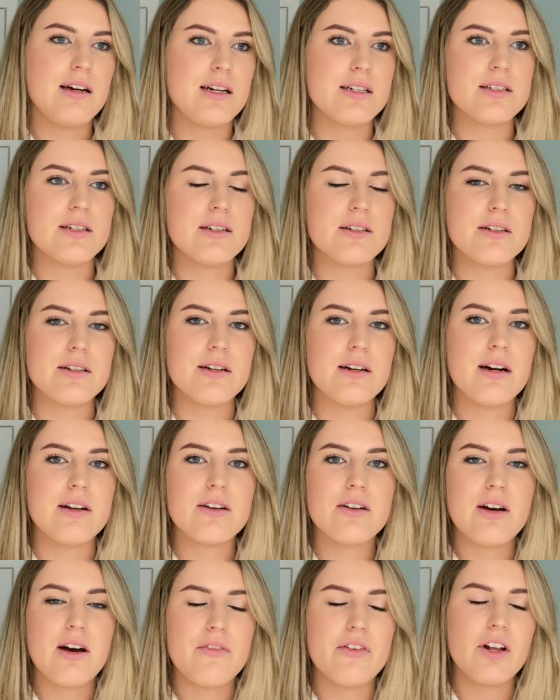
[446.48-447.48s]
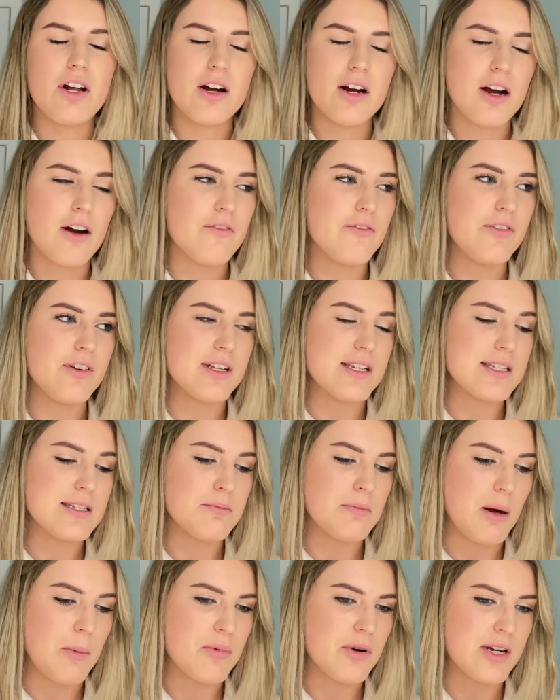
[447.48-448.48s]
don't know, I don't have a lot of confidence
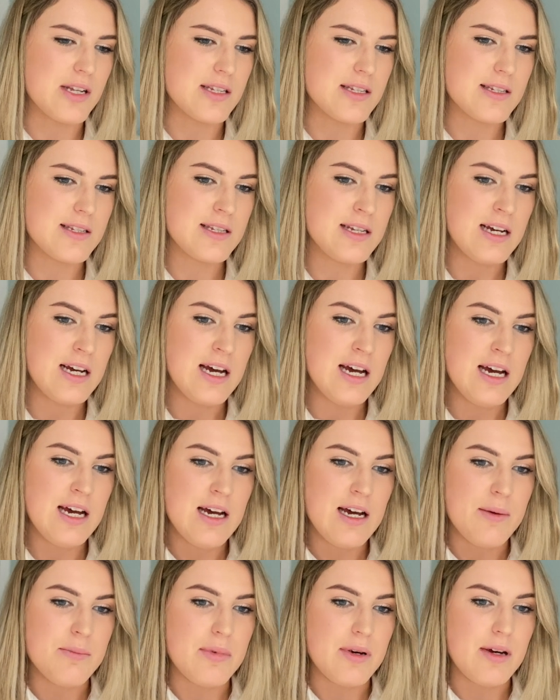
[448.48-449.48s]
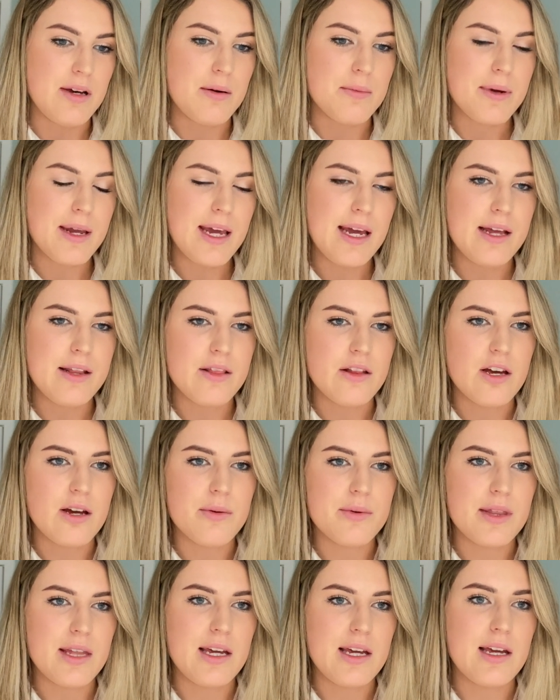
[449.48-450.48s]
in my prints, but I'm getting there
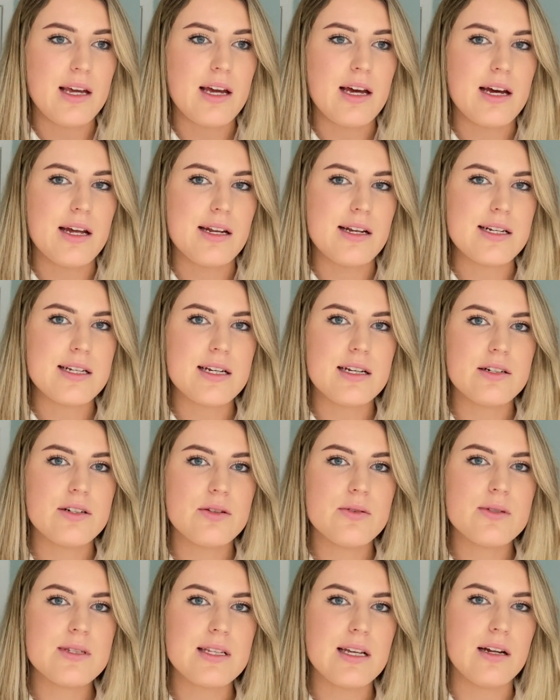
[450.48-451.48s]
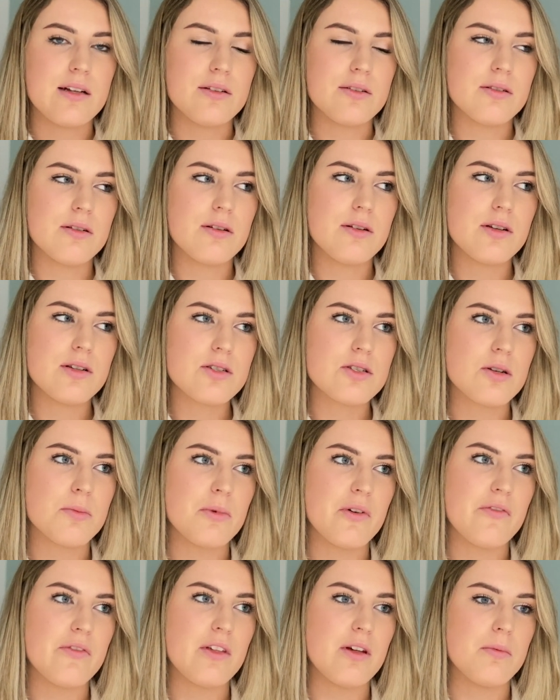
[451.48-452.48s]
with it, and I do sell some
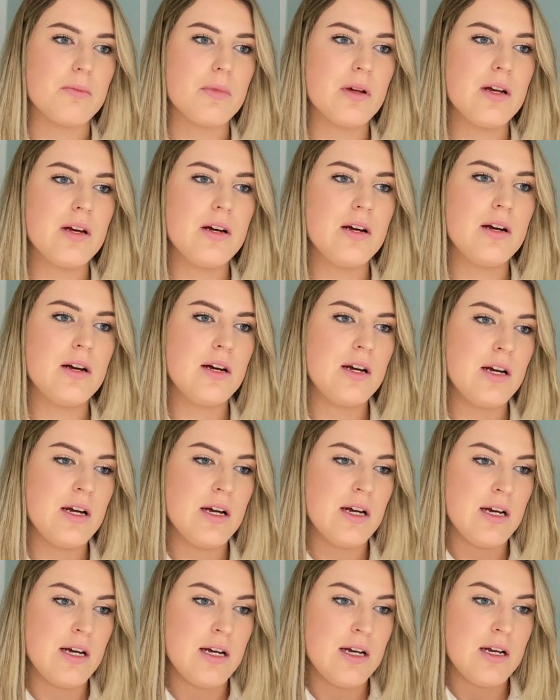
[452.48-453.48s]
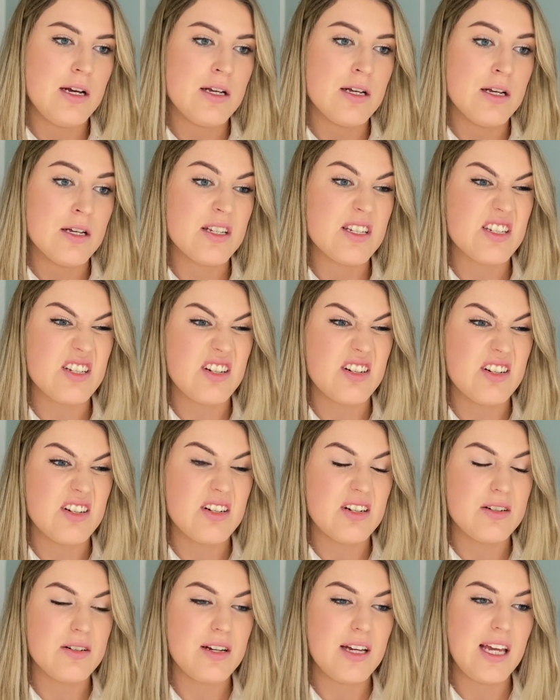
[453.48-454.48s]
of them.
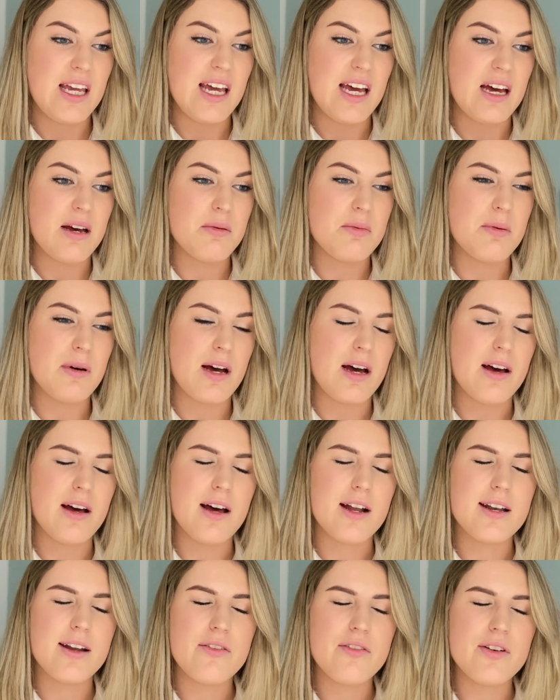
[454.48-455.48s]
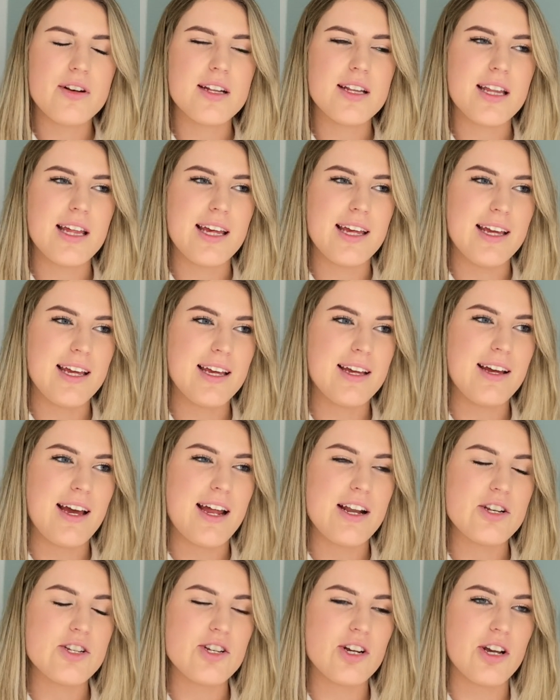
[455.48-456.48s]
So yeah, but I definitely
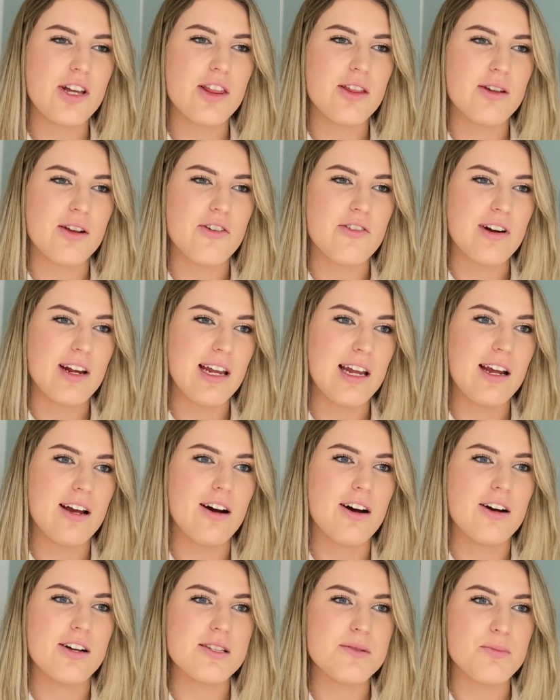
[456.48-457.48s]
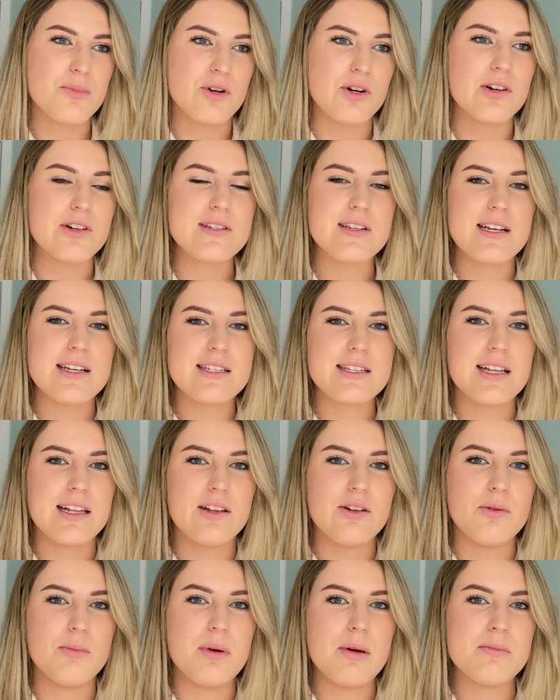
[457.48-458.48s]
enjoy the greeting cards process a
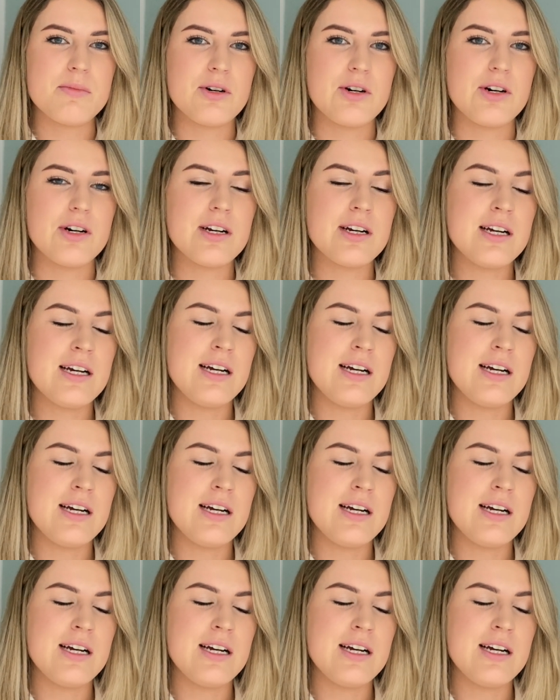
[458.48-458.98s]
little bit more,